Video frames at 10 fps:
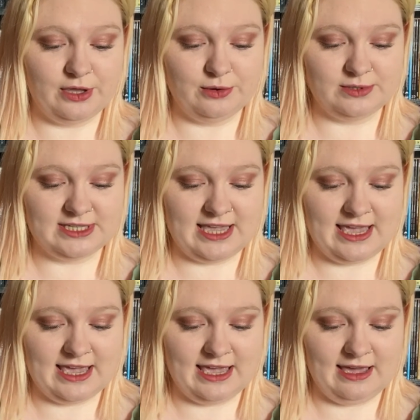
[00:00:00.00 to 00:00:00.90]
you'll see
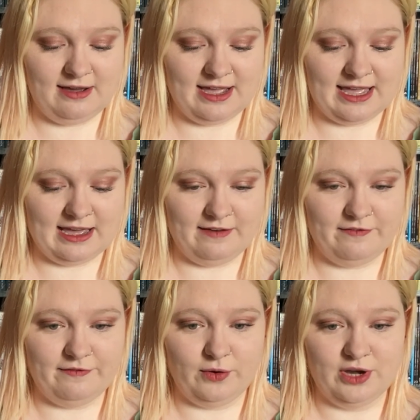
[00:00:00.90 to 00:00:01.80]
here I have
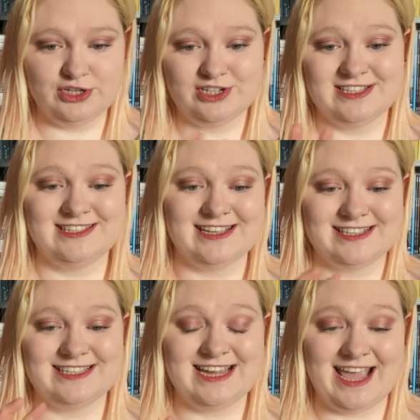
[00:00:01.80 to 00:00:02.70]

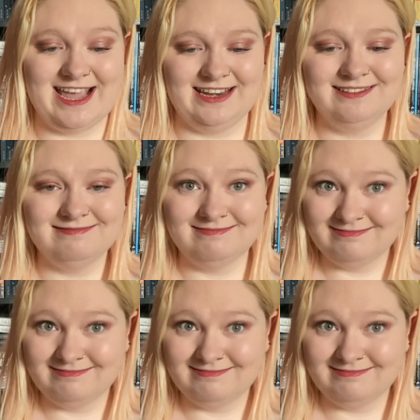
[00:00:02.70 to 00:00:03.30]
416